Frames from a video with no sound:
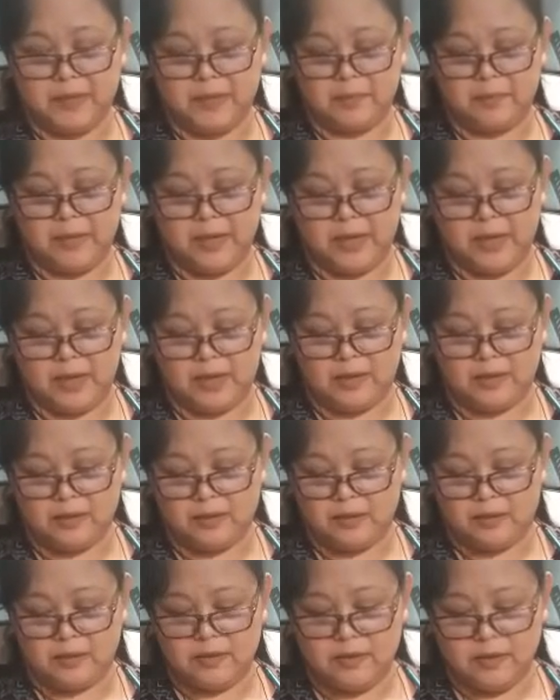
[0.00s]
But
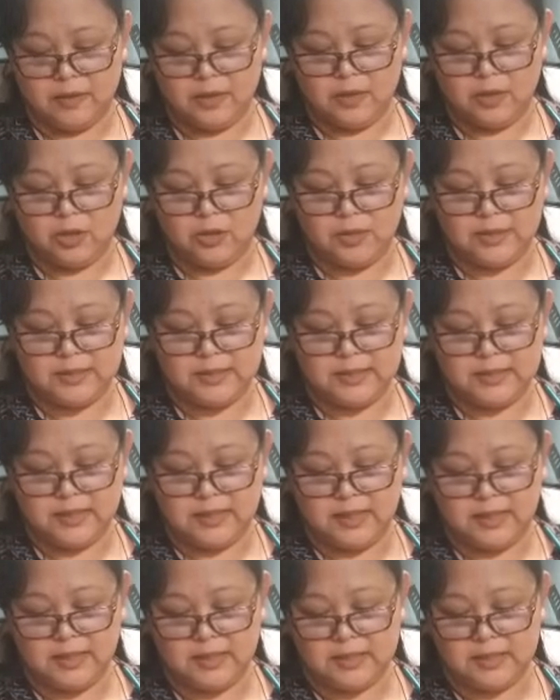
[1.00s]
you can
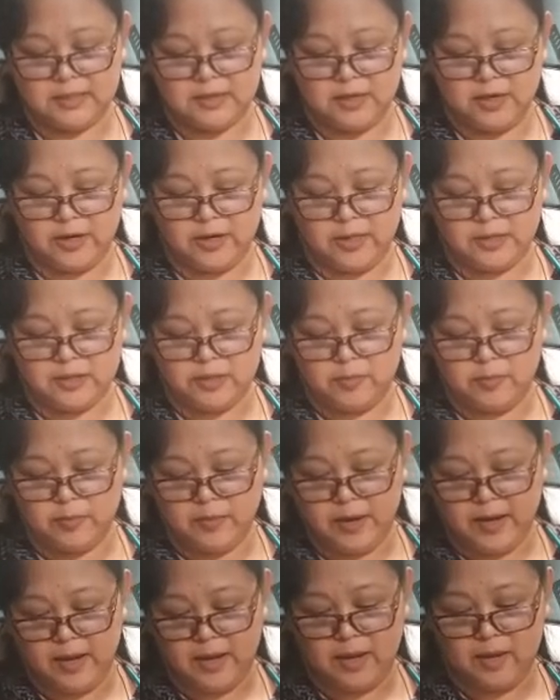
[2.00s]
see it's starting to
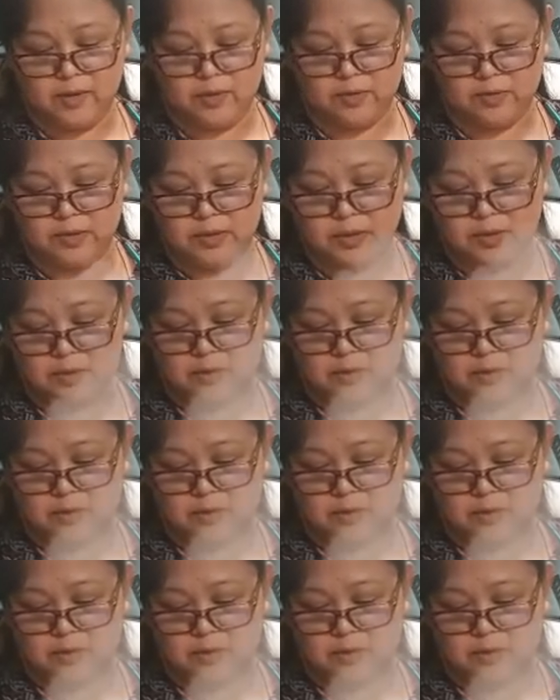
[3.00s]
brown.